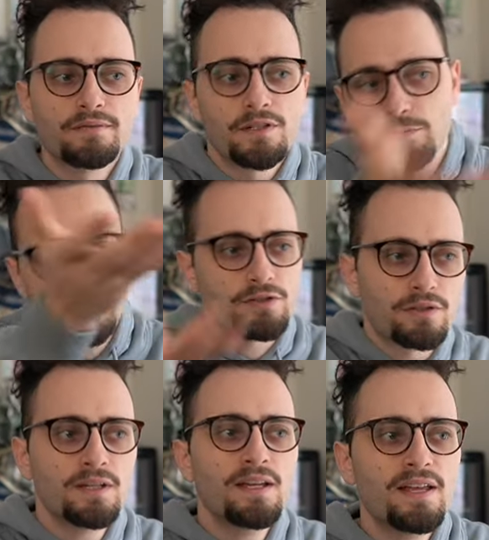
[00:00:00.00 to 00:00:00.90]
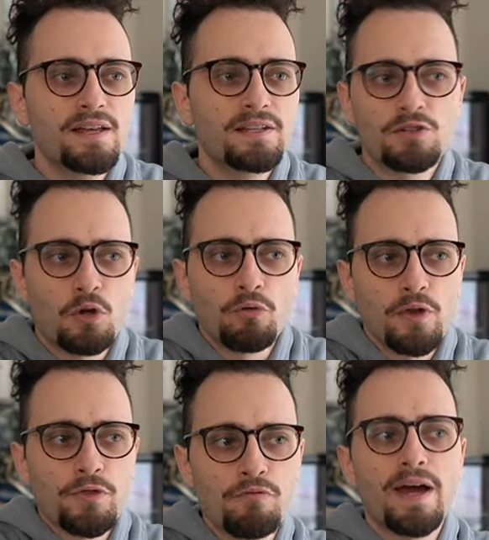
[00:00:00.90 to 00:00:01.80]
There's but there's there's no
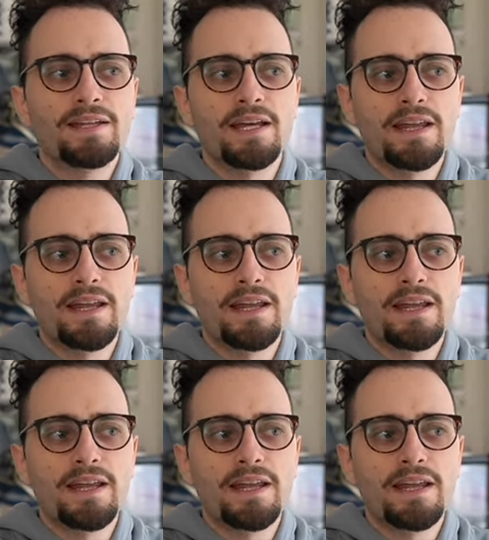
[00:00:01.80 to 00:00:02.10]
real threat.